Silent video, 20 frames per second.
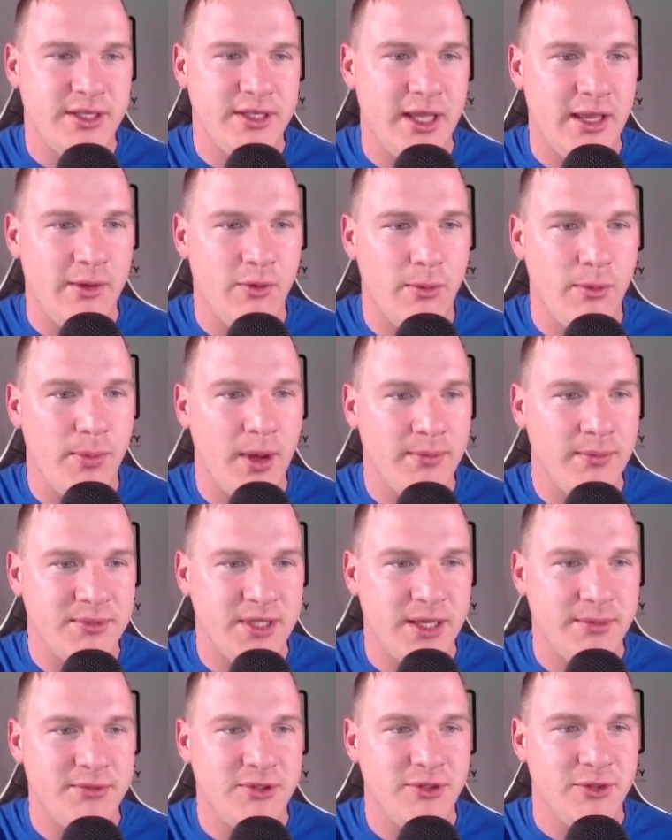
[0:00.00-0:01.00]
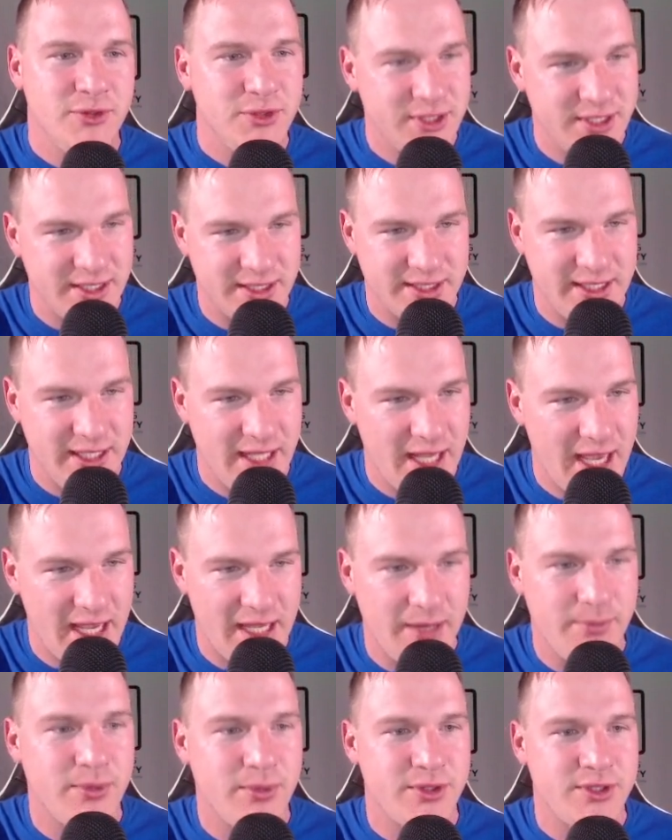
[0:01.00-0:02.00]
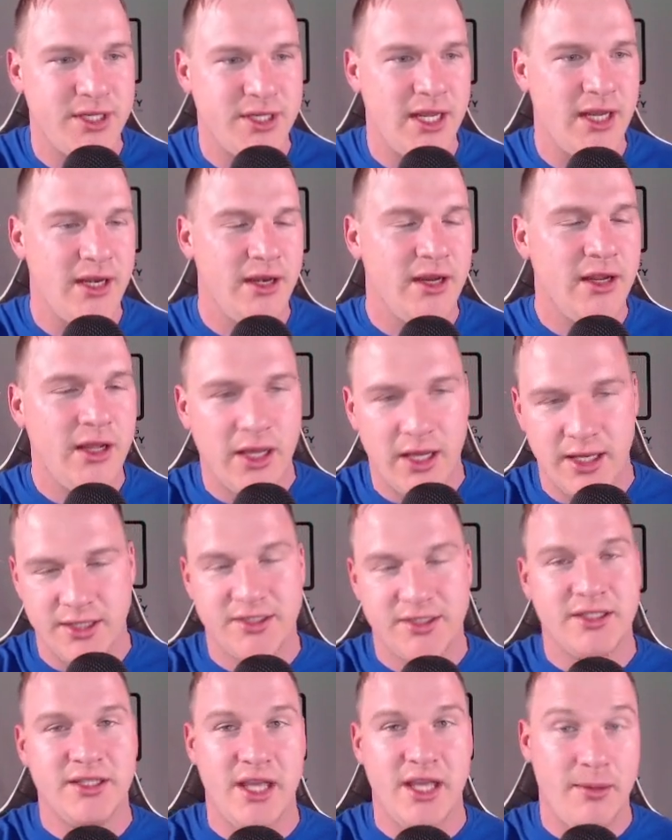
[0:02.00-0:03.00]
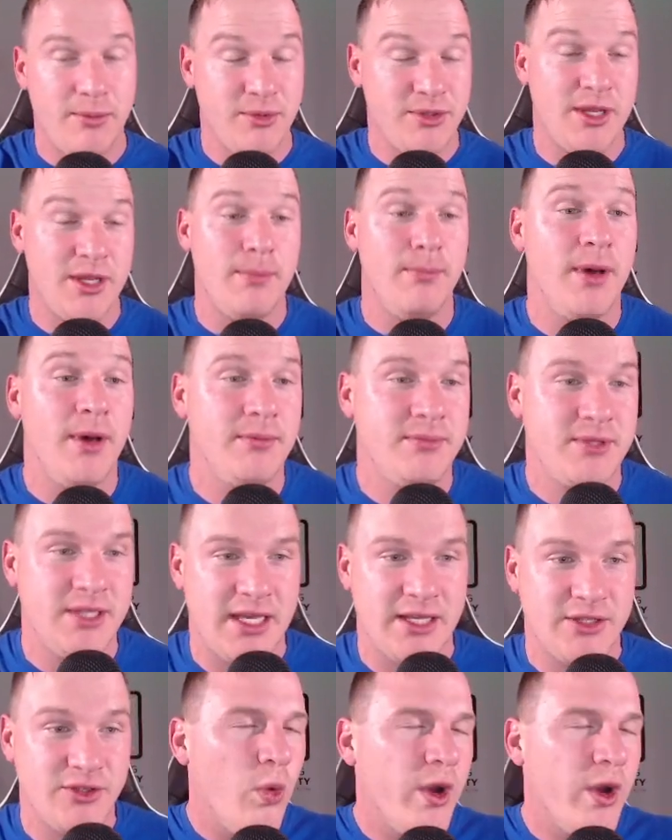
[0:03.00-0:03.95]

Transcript: they were bumped up to 68% bump to that.